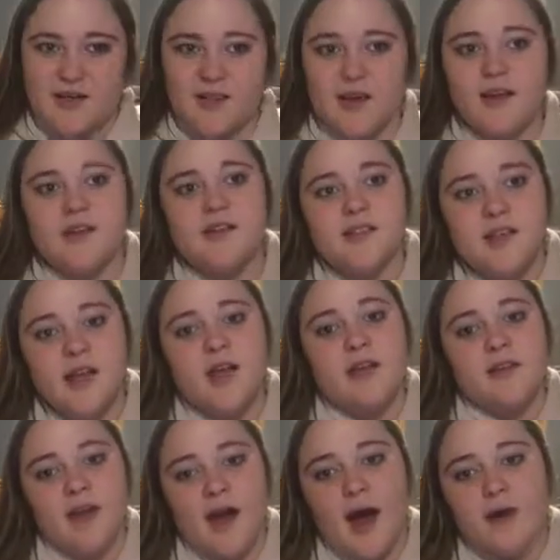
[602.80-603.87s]
of thing.
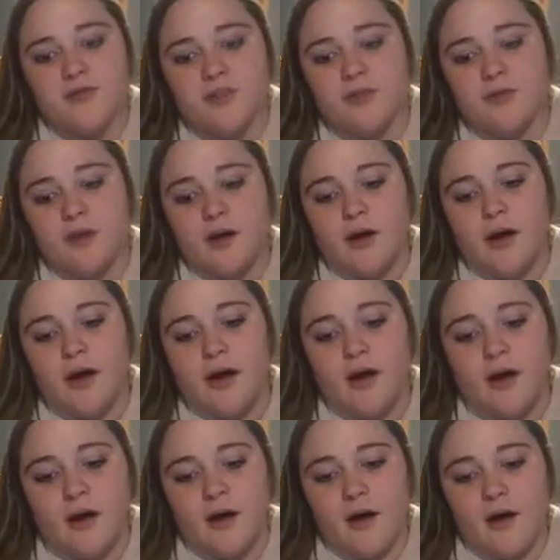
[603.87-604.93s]
They have to
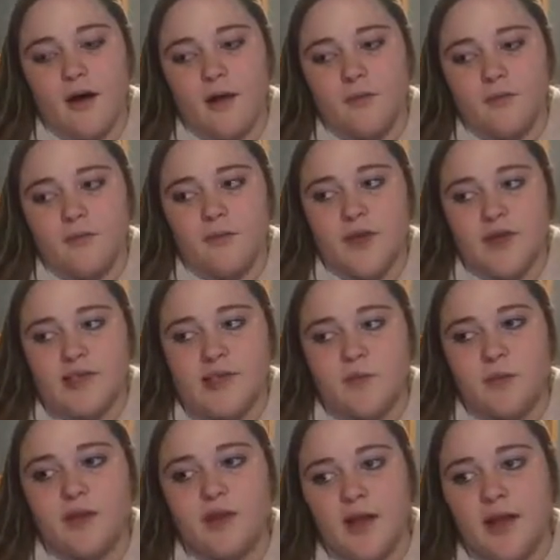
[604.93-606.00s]

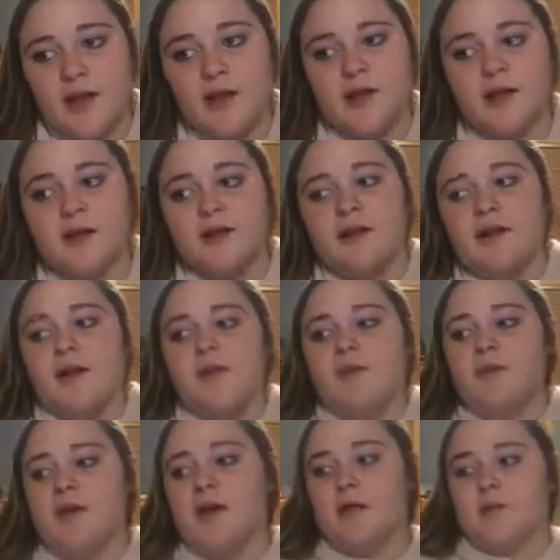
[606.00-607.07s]
explain and
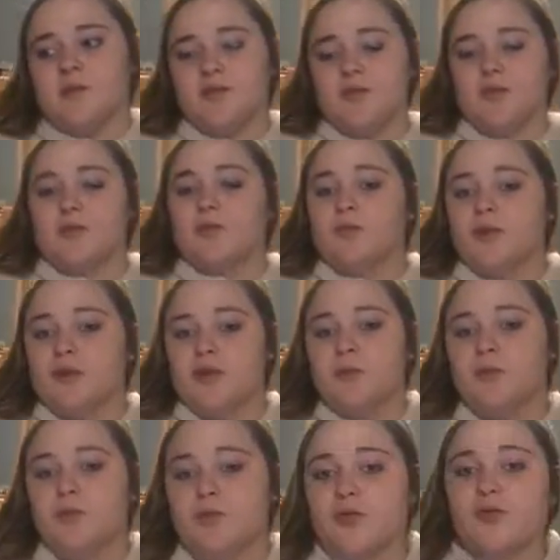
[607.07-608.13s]
be able to really
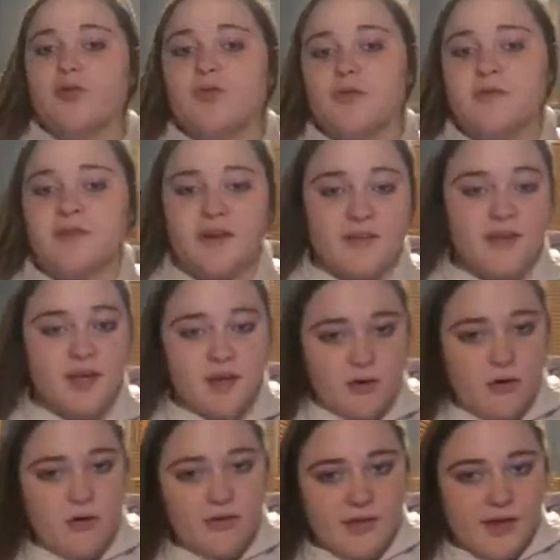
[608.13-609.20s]
prove that they
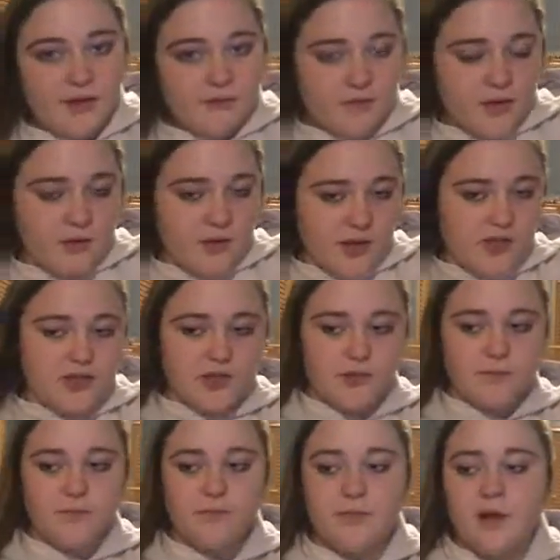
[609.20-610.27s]
know the
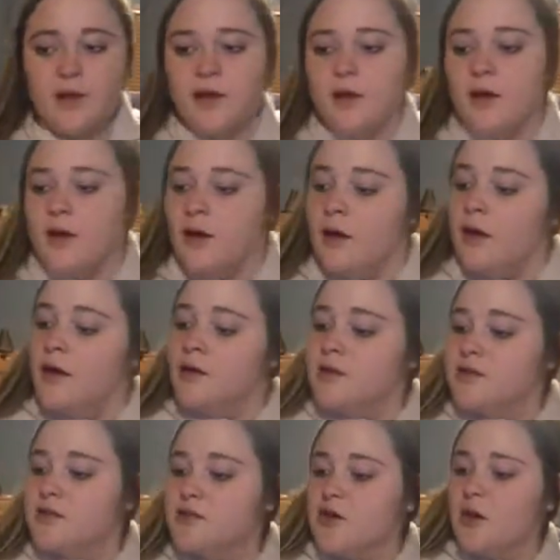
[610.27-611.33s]
information.
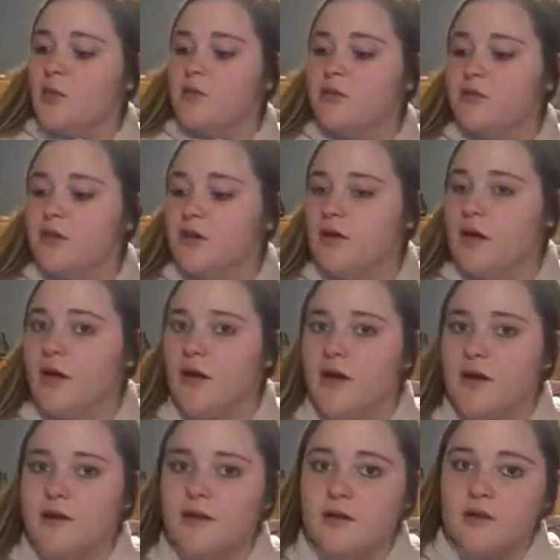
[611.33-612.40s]
So moving
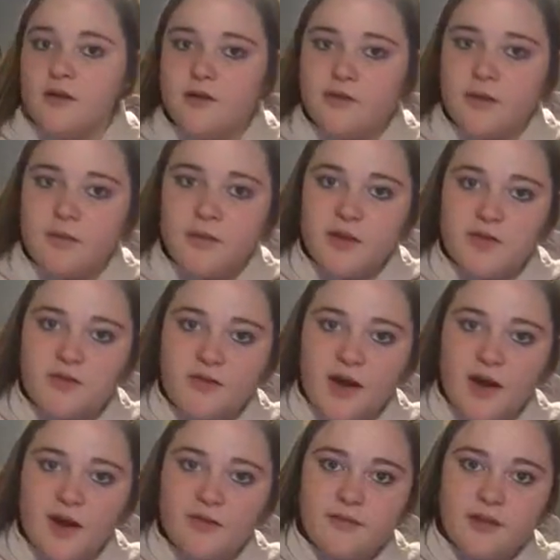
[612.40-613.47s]
on from the
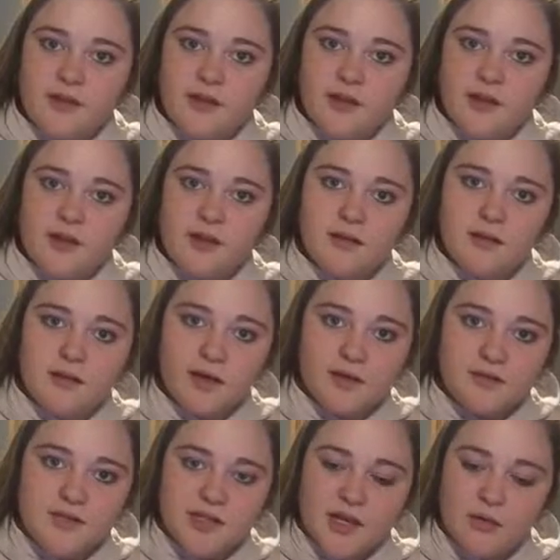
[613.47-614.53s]
5E life
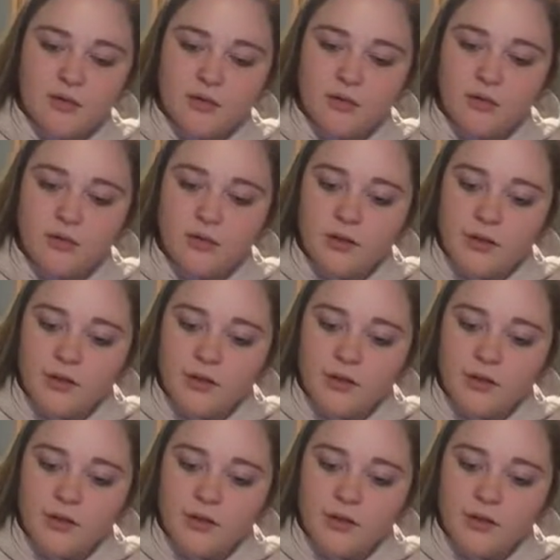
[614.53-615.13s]
cycle